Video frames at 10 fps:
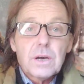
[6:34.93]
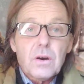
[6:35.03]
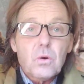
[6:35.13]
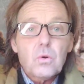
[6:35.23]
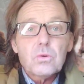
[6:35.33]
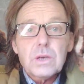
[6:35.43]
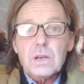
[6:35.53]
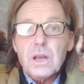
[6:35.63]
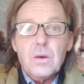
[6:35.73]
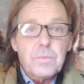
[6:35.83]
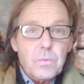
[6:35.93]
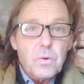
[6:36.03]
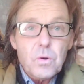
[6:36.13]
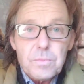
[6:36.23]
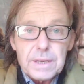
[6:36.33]
All the global
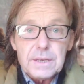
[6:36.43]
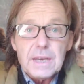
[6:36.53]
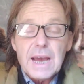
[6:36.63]
warming,